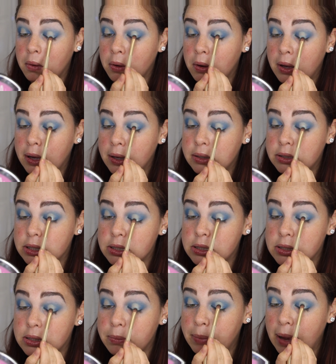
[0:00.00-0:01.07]
And
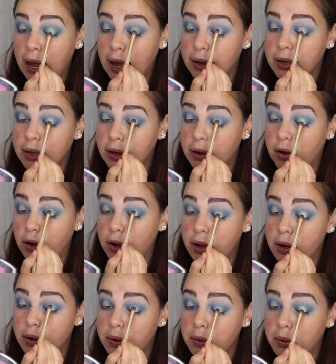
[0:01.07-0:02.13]
just pack it on.